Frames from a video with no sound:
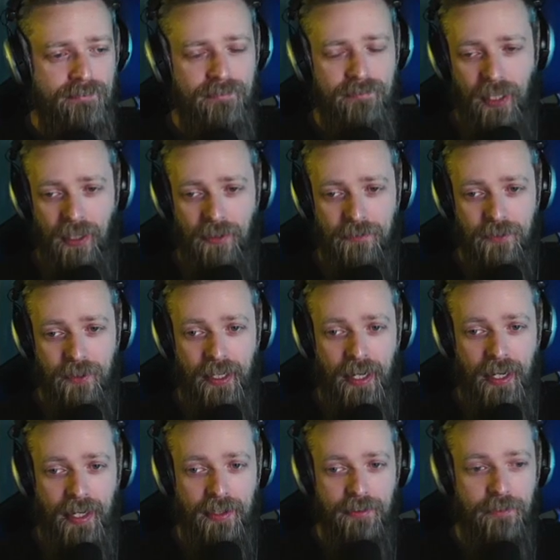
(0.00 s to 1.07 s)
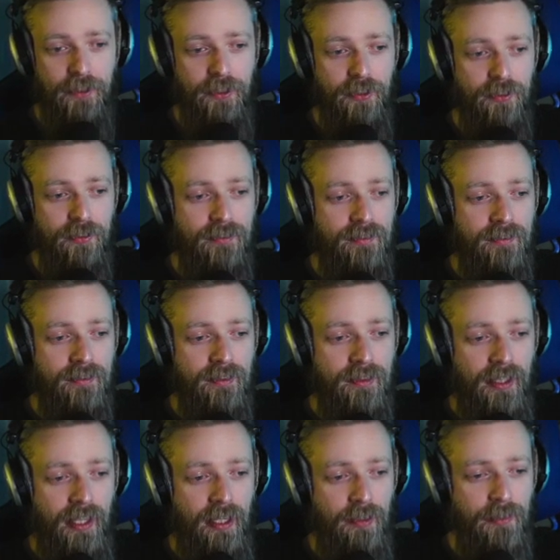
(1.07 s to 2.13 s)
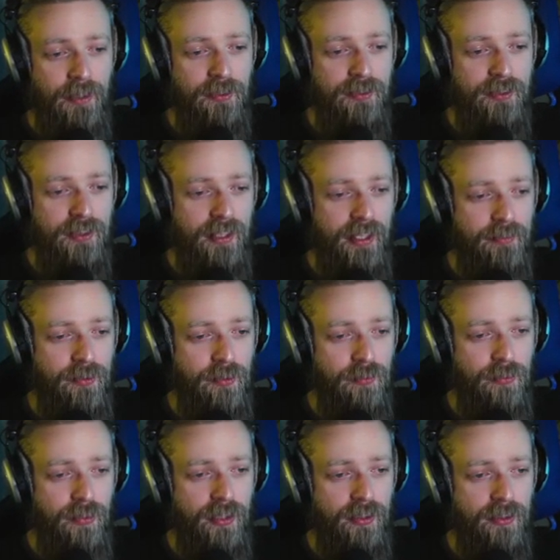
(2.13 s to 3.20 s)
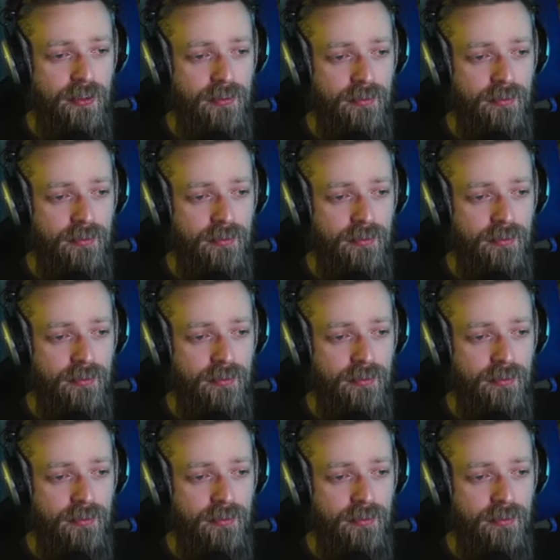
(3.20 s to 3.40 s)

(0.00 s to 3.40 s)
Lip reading: I've got a hack for you. How am I doing today? I'm doing pretty good.